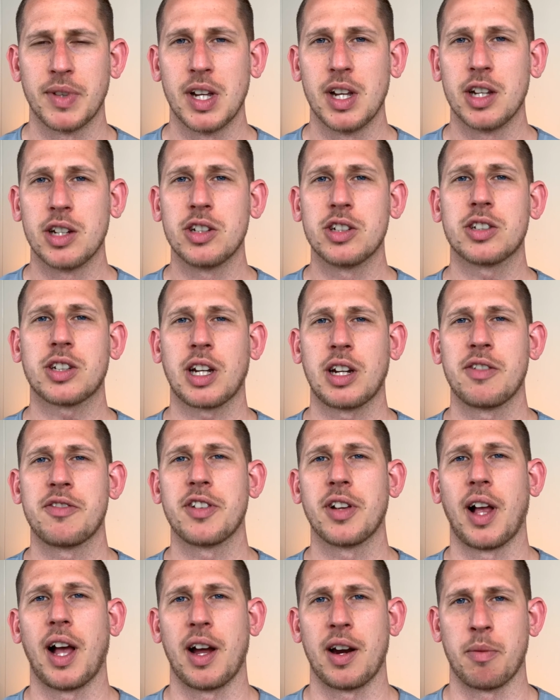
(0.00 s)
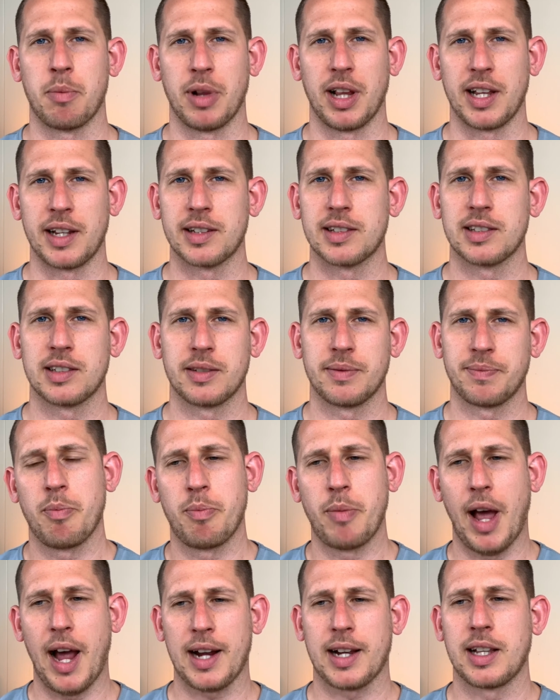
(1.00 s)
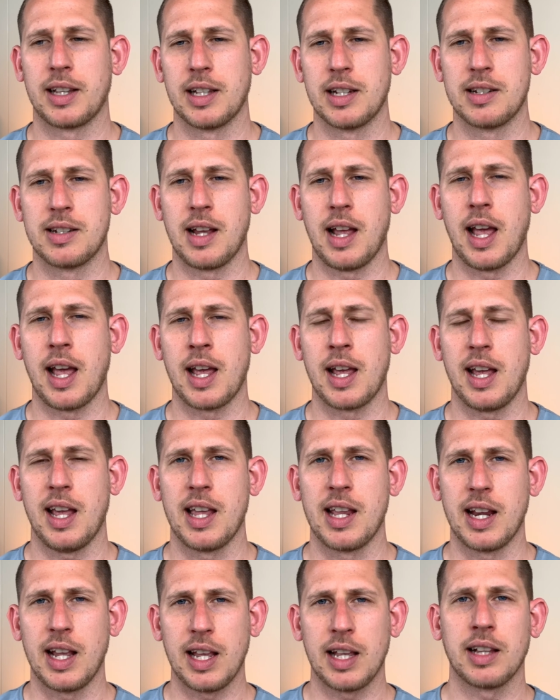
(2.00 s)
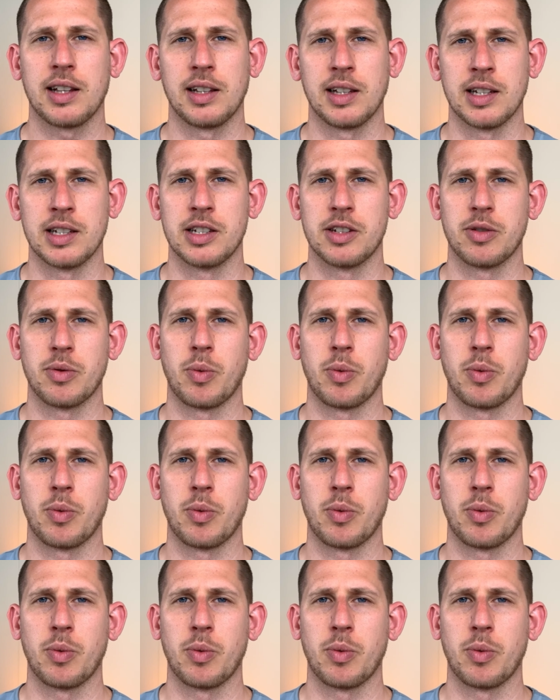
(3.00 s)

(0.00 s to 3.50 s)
You just kind of feel out of place. Back in the day in England,